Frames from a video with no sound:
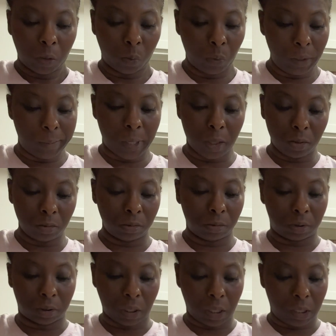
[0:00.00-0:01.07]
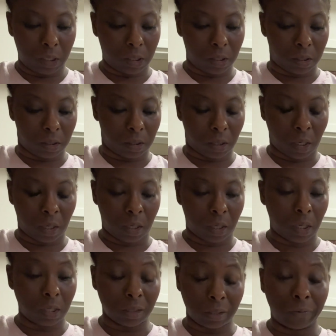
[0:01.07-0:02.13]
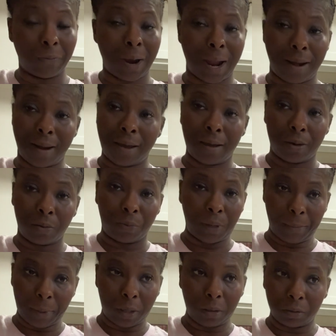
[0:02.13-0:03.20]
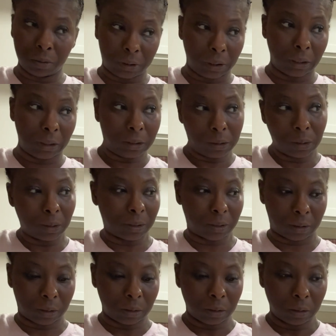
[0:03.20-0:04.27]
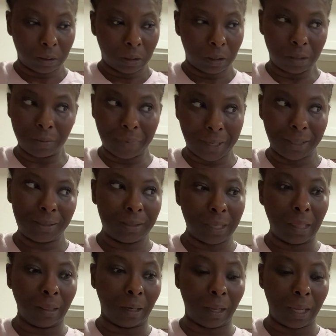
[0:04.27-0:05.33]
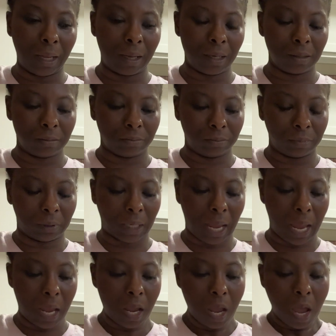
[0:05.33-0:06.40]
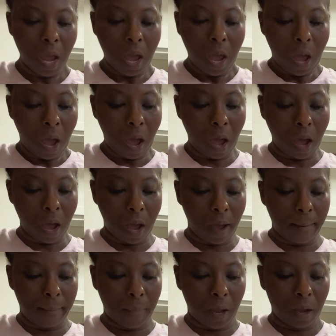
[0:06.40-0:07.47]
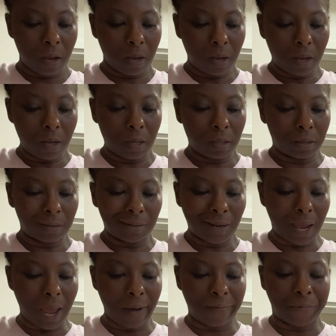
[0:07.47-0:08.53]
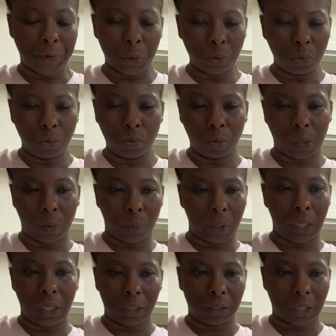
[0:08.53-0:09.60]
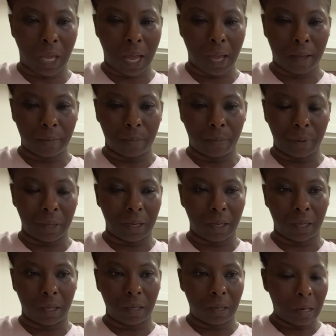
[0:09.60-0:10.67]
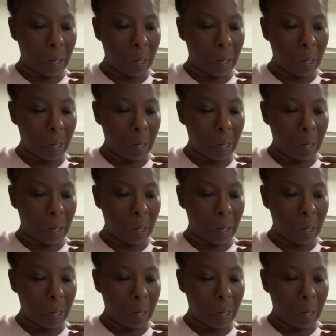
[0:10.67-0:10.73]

Wemos. And as of right now, Wemos is the best in the land, okay? Um, I fool with Wingstop, but